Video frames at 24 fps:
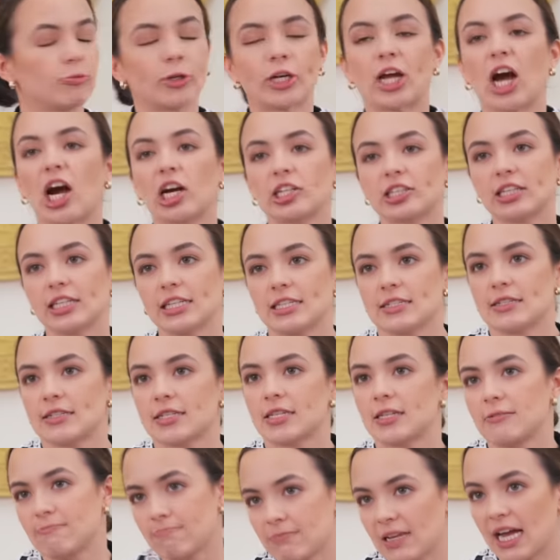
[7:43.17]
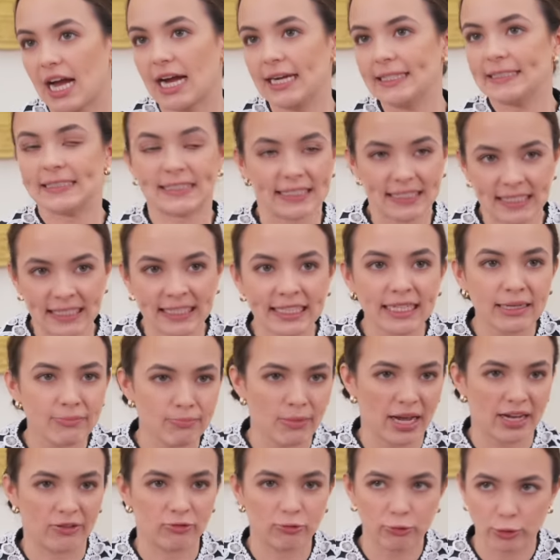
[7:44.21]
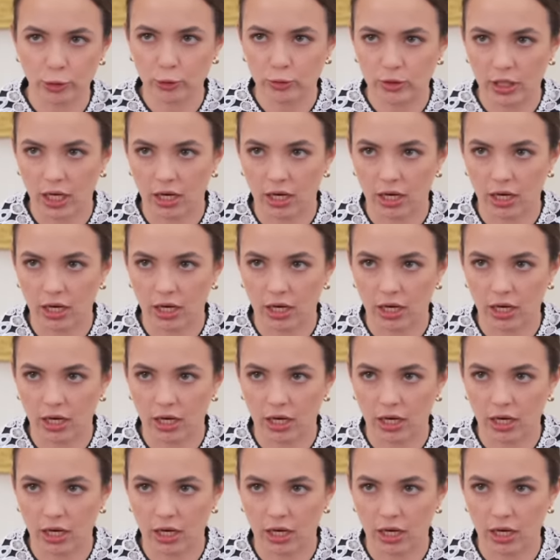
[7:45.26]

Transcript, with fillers: Regardless, I didn't get my fruit